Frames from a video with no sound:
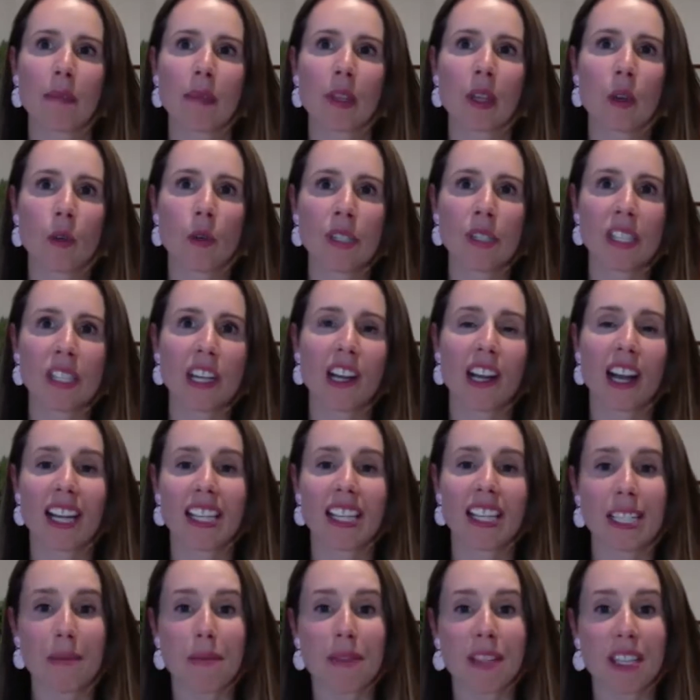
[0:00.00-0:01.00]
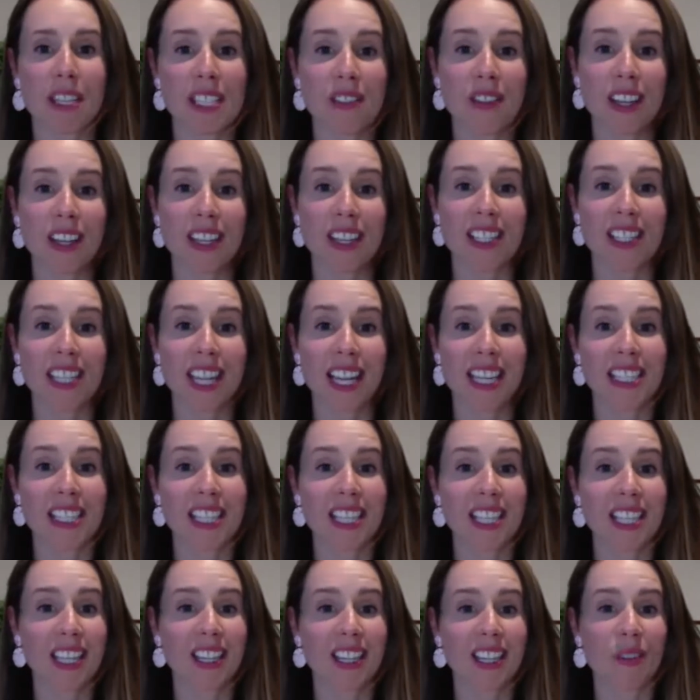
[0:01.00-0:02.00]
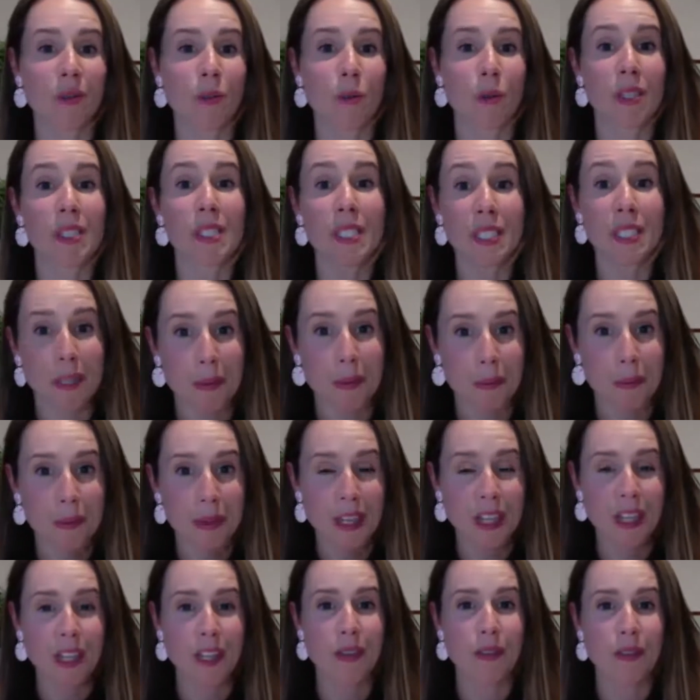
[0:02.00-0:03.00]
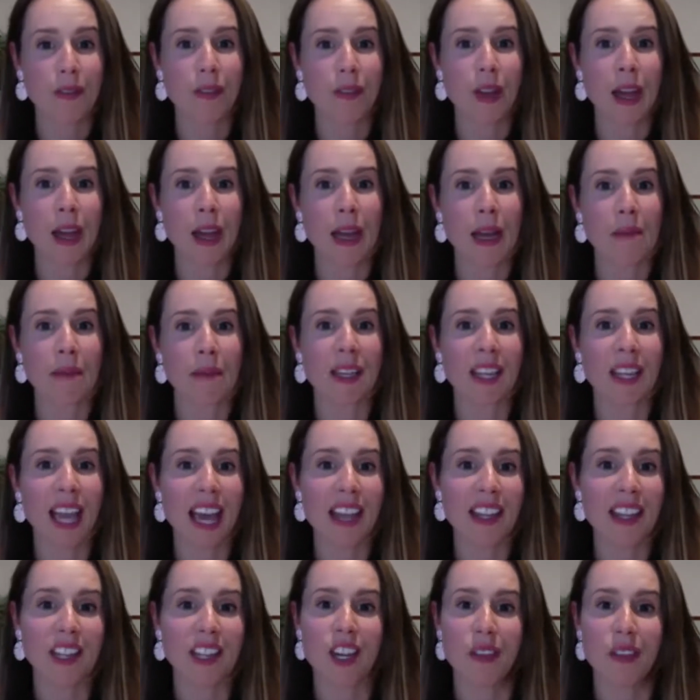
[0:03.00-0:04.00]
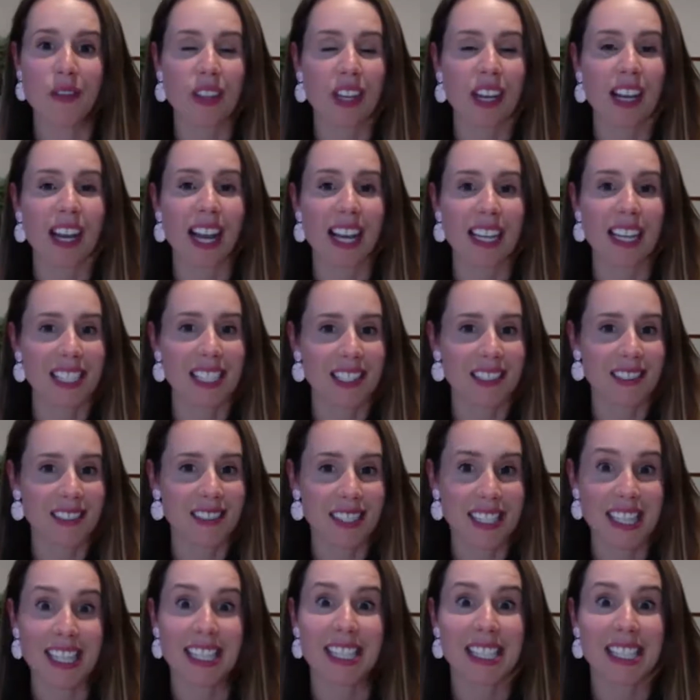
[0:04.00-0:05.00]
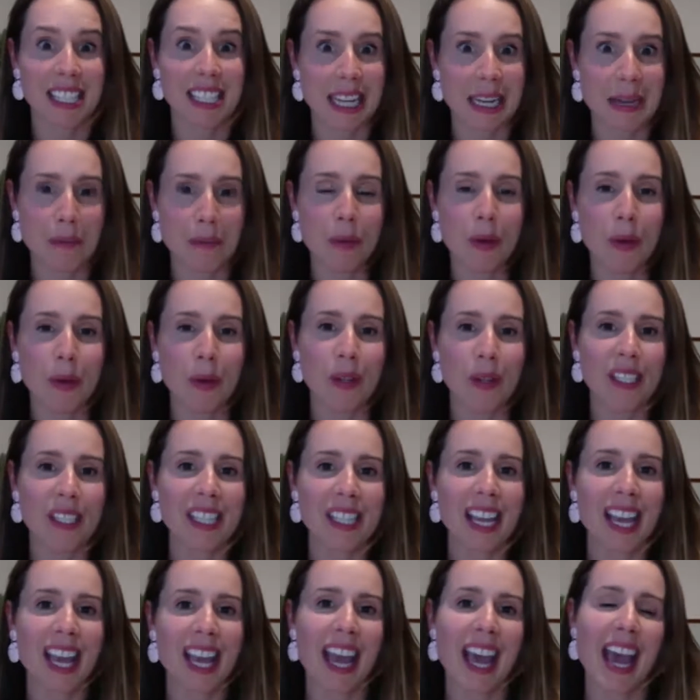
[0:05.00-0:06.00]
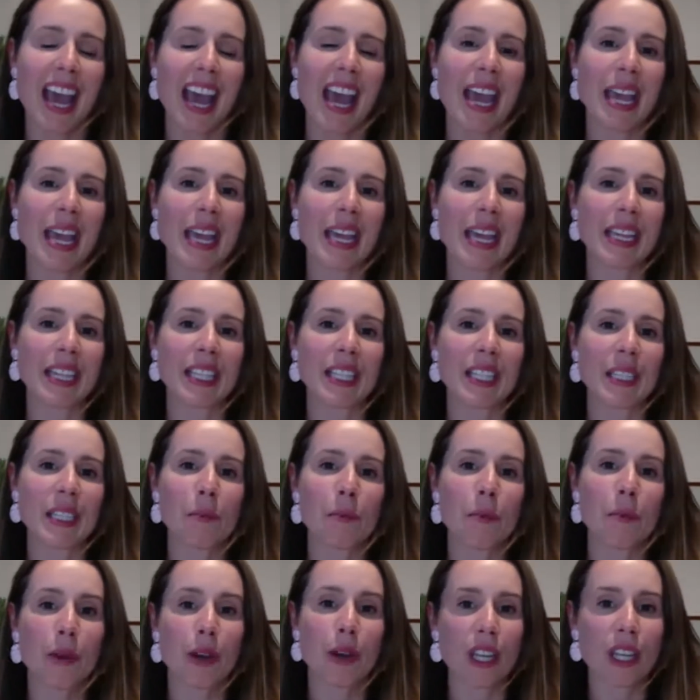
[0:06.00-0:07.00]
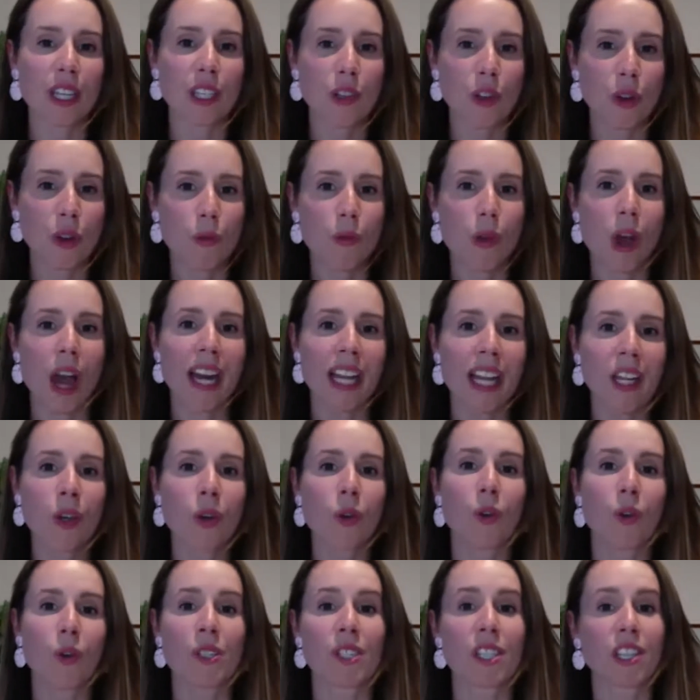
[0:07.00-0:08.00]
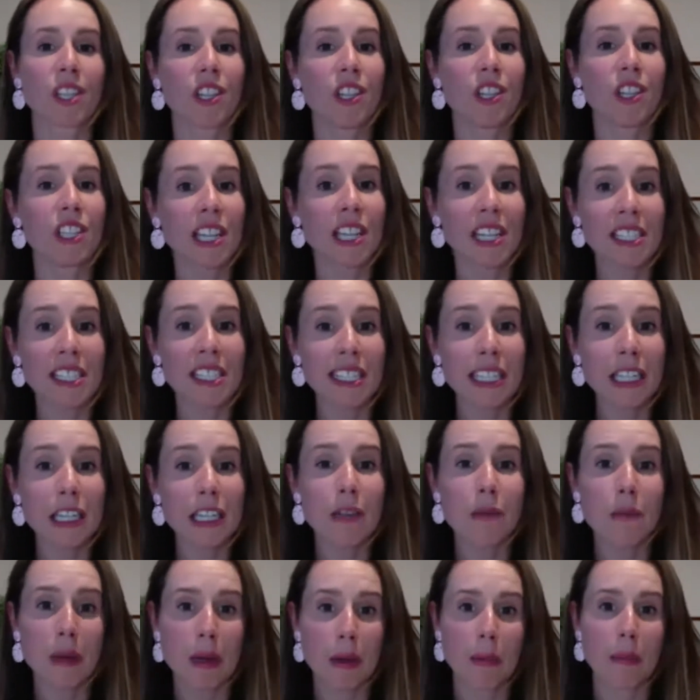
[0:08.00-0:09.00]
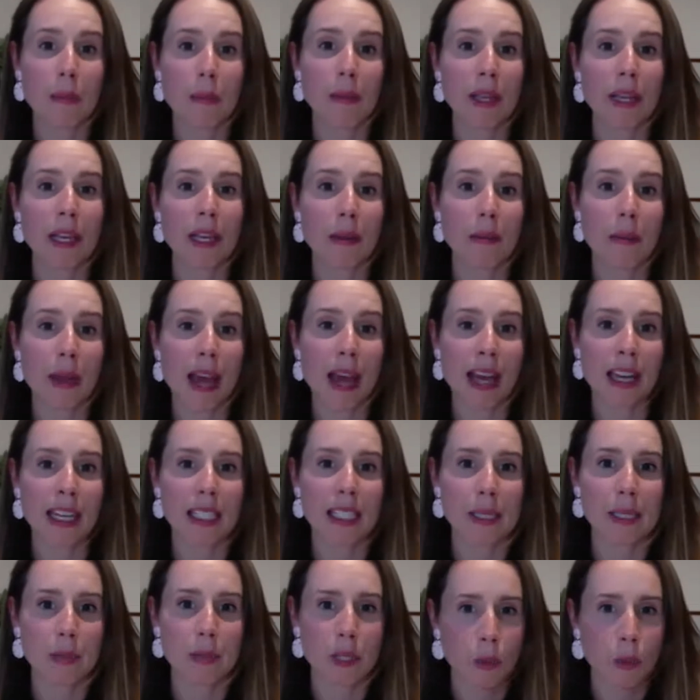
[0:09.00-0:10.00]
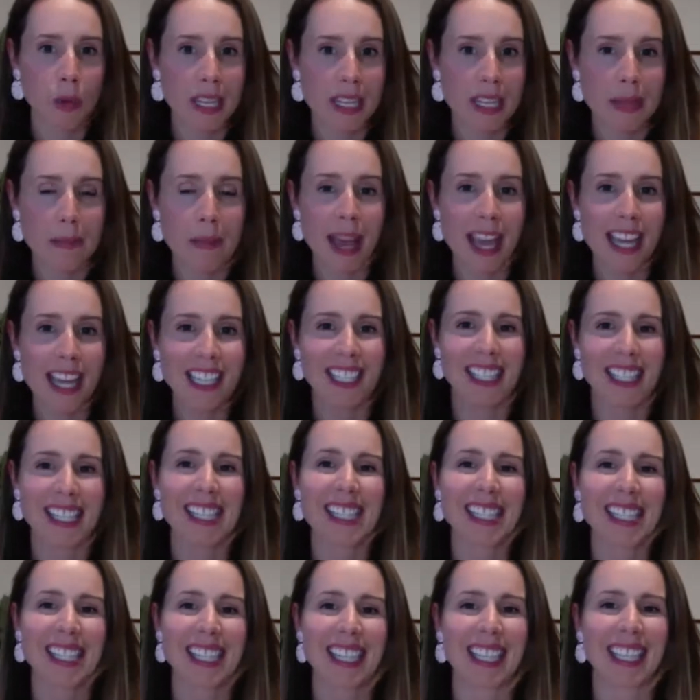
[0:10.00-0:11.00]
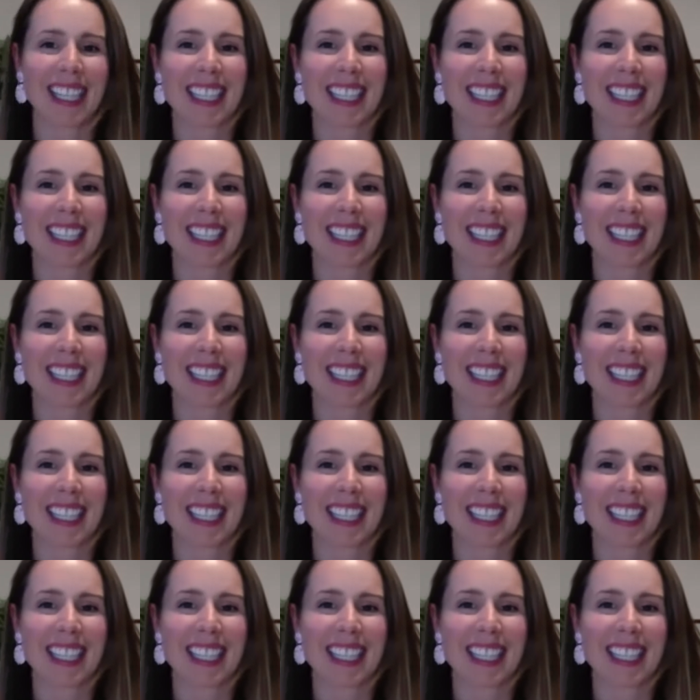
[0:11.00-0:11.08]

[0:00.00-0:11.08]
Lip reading: crystallized some of this fantastic wisdom that you've gathered over the last 16 books and put it into a writing course. Can you tell us a little bit about it's between the pages, isn't it?